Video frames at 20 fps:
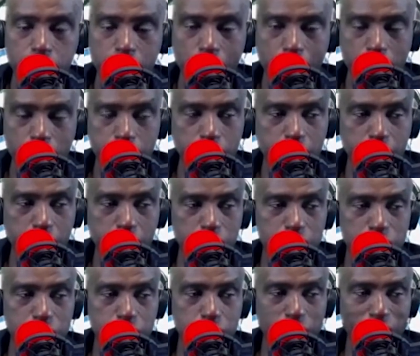Ma'am, can I
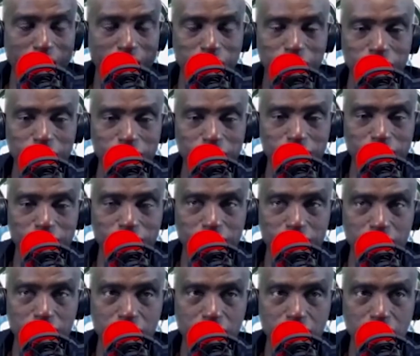use your bathroom?
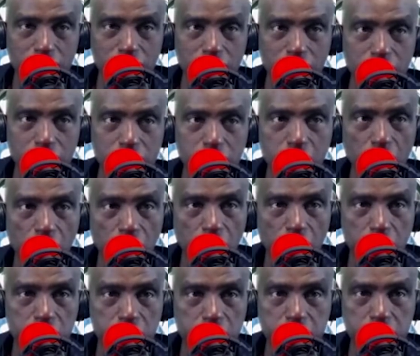
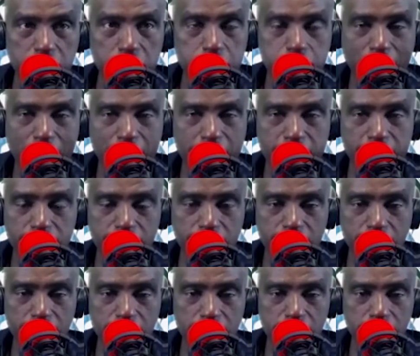No, you didn't buy
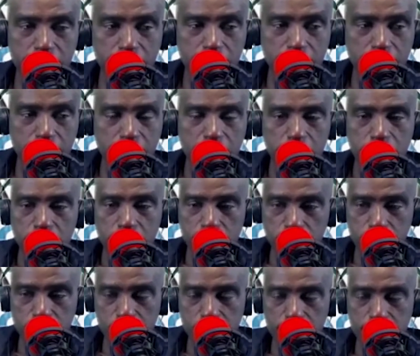anything.
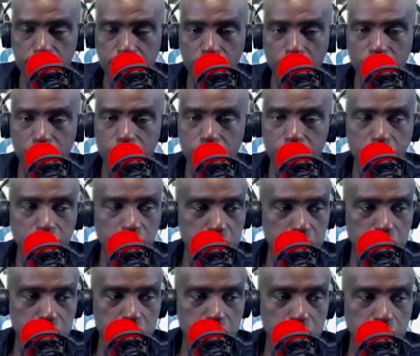You sit down. You
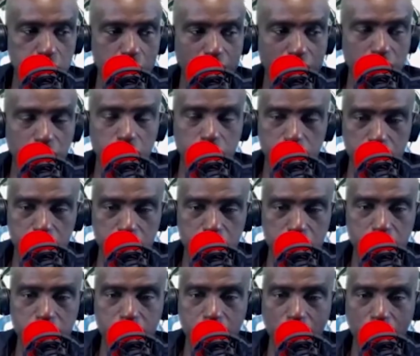couldn't use the bathroom, but
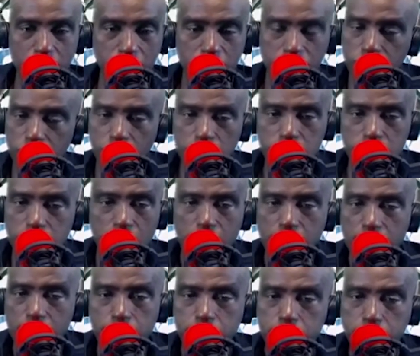you sit down. Of course,
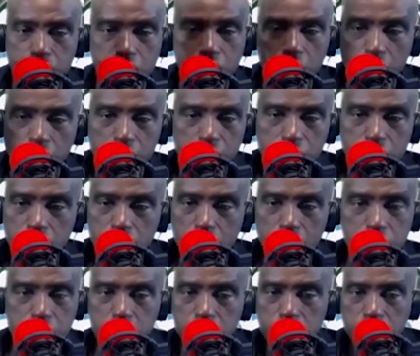many others
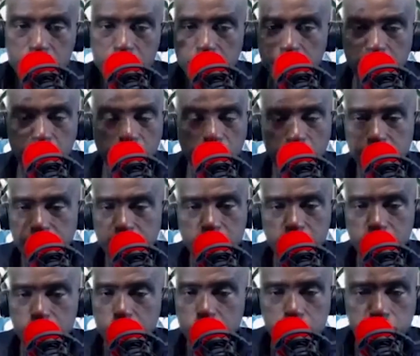continuously go in
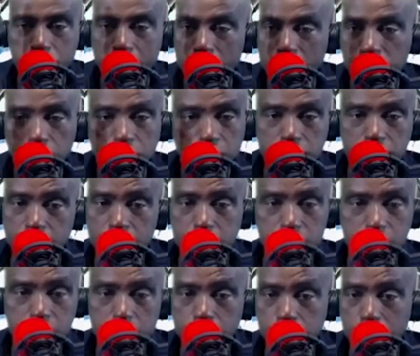there and use the bathroom, as
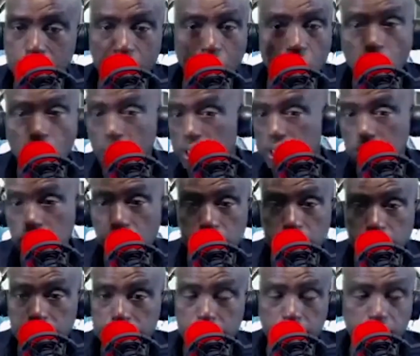I see in my all the
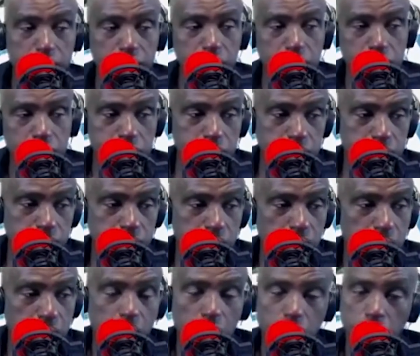Starbucks that I go to,
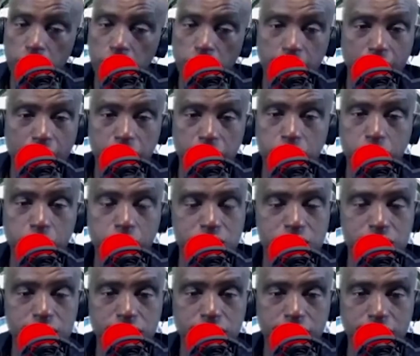without having
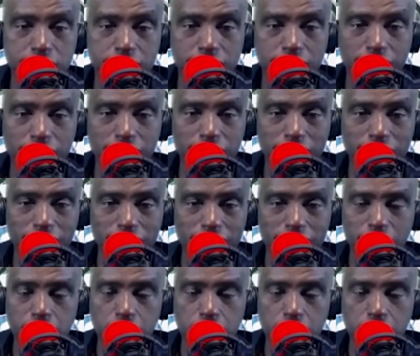purchased anything.